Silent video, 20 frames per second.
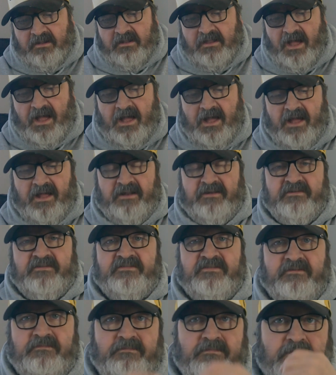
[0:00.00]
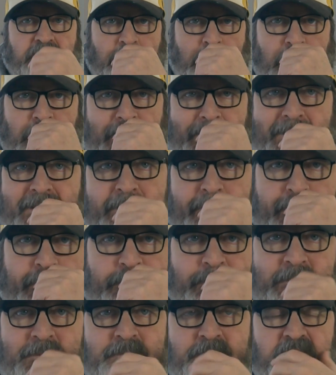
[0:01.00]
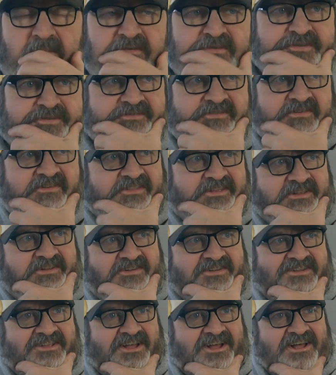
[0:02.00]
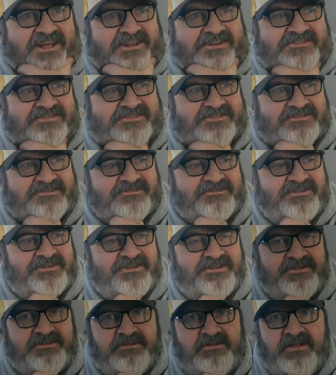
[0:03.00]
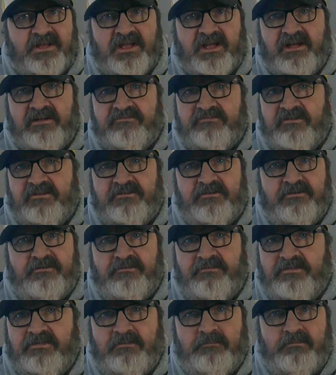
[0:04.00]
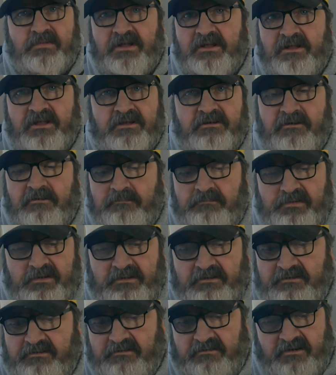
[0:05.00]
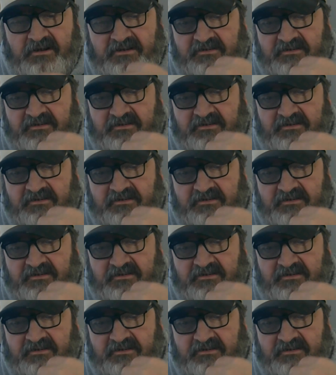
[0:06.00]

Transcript: cons, okay, most of these cons have to do with the beginner builder.